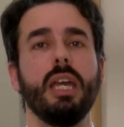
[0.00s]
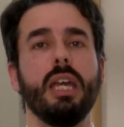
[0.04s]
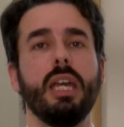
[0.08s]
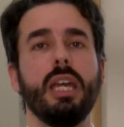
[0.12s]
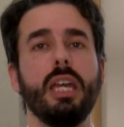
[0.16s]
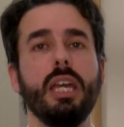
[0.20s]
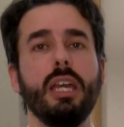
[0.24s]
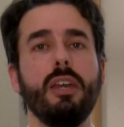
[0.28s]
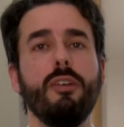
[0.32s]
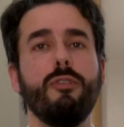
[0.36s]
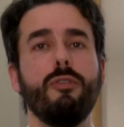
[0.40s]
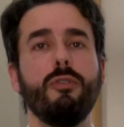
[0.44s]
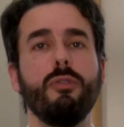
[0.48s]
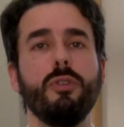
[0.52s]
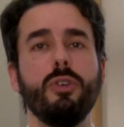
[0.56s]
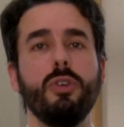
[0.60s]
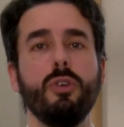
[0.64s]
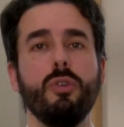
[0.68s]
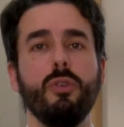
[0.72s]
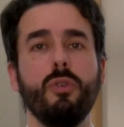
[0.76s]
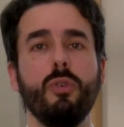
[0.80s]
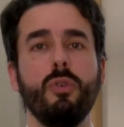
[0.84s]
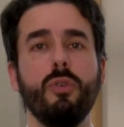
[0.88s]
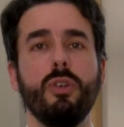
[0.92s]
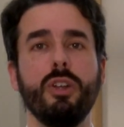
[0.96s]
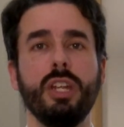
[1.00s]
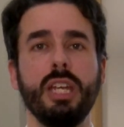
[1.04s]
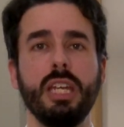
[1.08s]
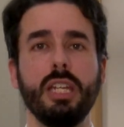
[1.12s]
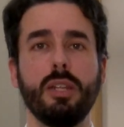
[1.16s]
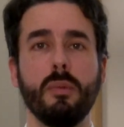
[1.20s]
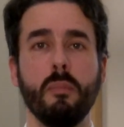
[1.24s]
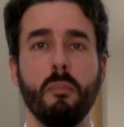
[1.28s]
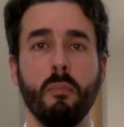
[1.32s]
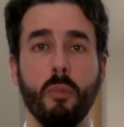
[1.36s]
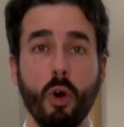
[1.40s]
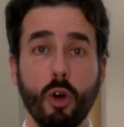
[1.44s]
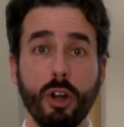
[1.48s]
If you
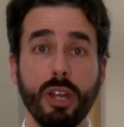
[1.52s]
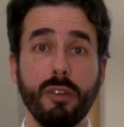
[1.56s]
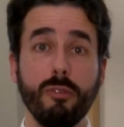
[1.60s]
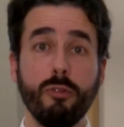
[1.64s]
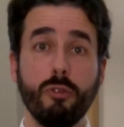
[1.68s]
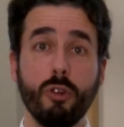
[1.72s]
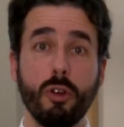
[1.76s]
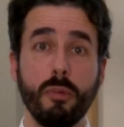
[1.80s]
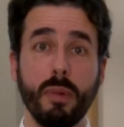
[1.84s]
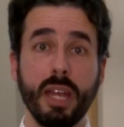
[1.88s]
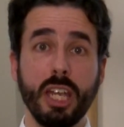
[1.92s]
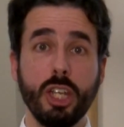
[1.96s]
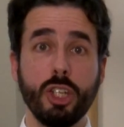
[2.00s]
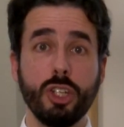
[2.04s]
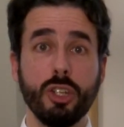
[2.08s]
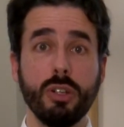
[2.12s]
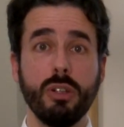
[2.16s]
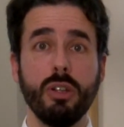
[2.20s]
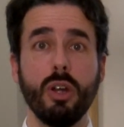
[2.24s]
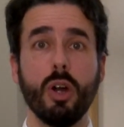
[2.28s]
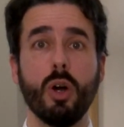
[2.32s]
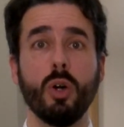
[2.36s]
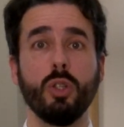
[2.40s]
need more information